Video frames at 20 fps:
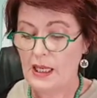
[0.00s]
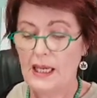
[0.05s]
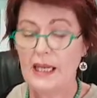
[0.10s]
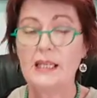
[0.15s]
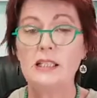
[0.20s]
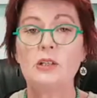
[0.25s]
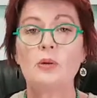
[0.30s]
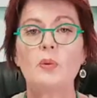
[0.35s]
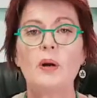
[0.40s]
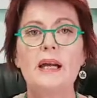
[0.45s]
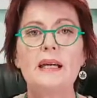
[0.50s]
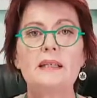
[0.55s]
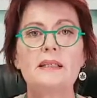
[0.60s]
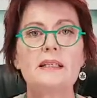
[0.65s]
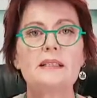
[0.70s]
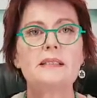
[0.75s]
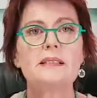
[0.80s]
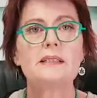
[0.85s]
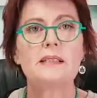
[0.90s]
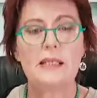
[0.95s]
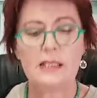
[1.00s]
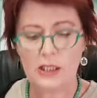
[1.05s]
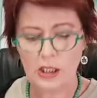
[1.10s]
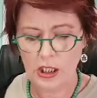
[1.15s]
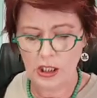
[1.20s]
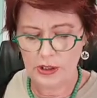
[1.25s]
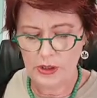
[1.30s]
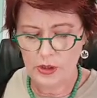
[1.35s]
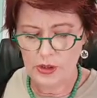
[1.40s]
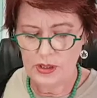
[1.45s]
in a way that is
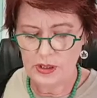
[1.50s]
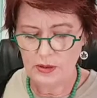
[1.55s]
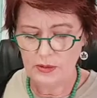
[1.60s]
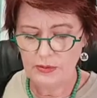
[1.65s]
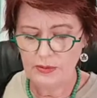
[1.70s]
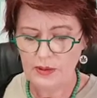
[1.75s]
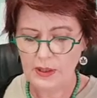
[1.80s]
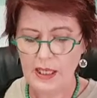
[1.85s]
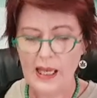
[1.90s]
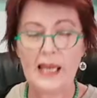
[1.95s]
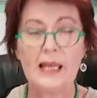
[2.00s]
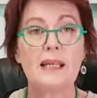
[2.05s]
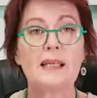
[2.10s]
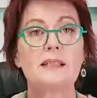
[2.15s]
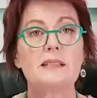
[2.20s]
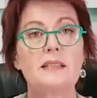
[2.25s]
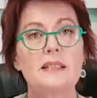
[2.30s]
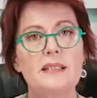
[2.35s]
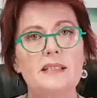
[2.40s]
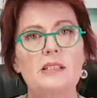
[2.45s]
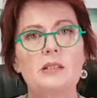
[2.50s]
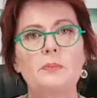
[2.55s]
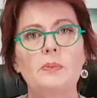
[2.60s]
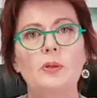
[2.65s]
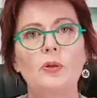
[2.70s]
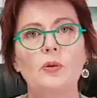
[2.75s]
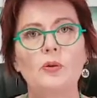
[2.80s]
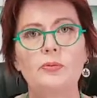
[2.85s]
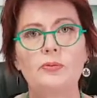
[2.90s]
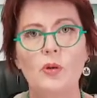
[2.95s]
inclusive and
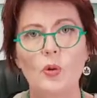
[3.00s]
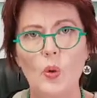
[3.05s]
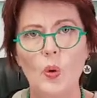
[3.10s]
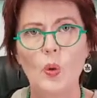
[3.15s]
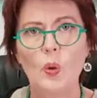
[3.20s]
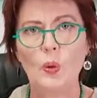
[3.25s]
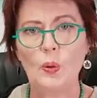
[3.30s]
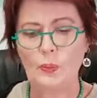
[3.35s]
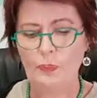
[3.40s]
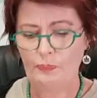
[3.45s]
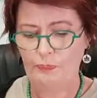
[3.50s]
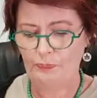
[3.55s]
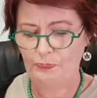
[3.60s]
accessible for all.